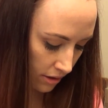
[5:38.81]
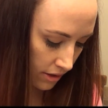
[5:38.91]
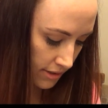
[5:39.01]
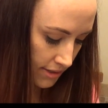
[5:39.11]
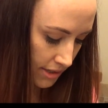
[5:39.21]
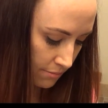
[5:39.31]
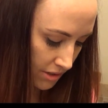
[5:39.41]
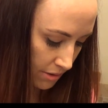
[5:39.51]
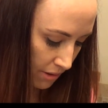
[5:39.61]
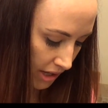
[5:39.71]
Seems
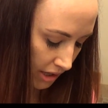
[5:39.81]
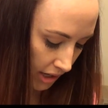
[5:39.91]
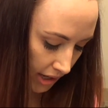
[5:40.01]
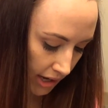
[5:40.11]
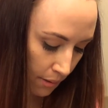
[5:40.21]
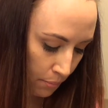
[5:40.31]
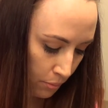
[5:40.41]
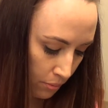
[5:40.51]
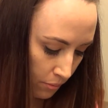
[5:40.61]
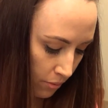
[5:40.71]
to be cleaning up
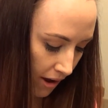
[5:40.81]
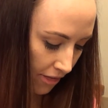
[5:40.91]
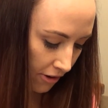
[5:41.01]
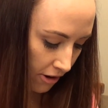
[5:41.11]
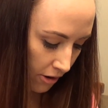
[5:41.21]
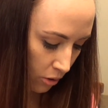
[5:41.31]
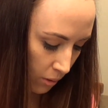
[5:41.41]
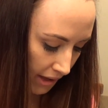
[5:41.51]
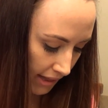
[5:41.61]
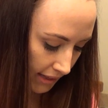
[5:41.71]
rather
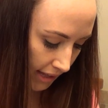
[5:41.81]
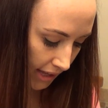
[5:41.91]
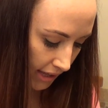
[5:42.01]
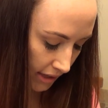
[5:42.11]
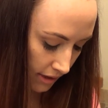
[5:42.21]
quickly.